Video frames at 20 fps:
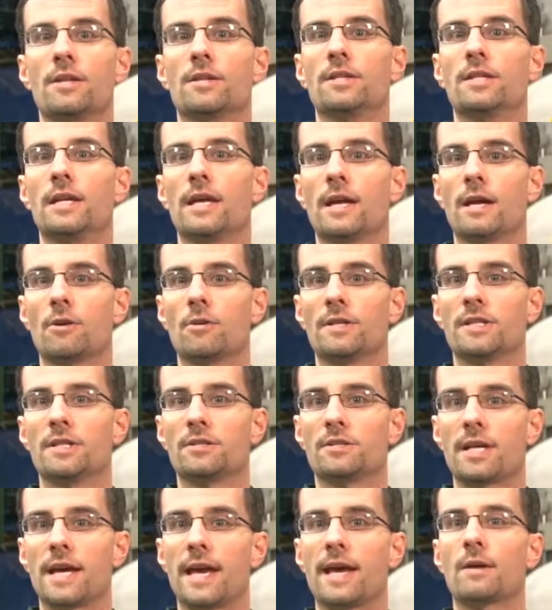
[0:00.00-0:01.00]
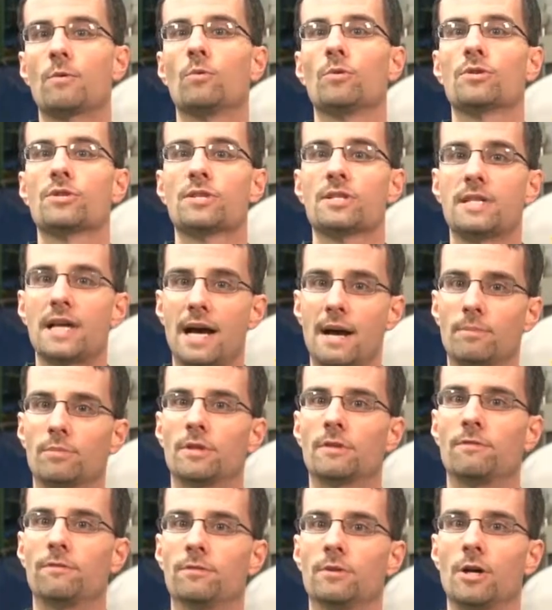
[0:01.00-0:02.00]
the air in the tank will stop
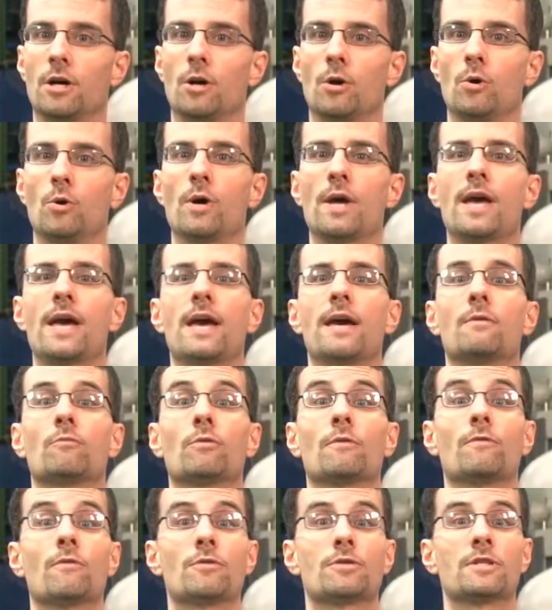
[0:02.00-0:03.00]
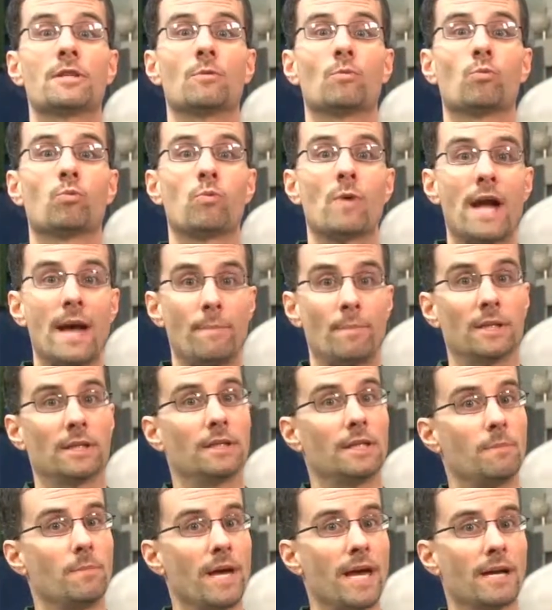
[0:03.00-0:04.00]
the flow and reverse it
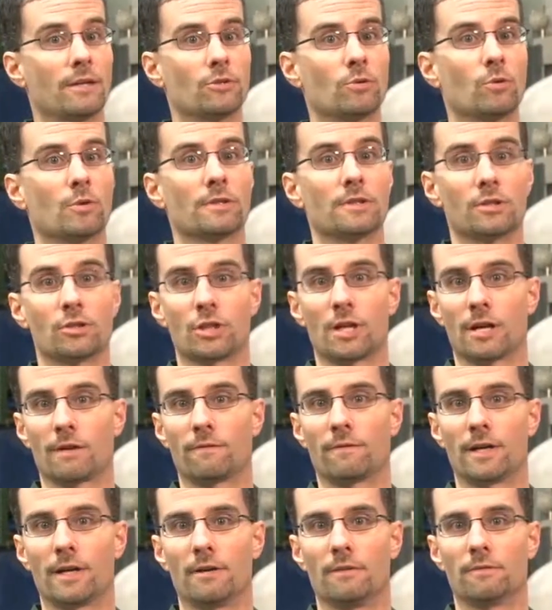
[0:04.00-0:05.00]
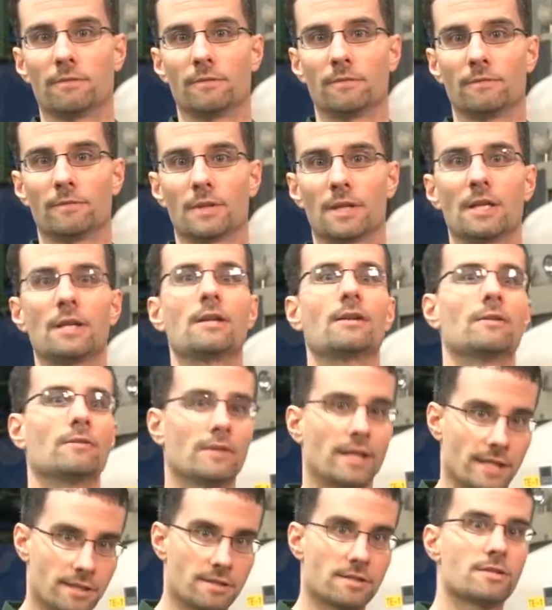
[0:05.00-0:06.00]
rapidly back toward the check valve.
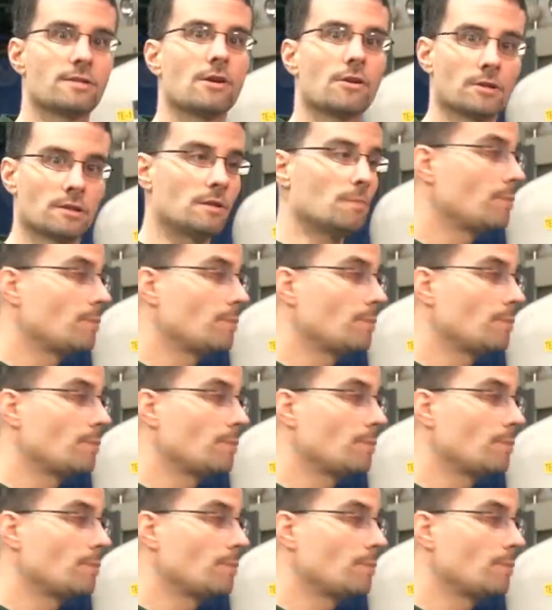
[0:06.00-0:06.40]
Let's start the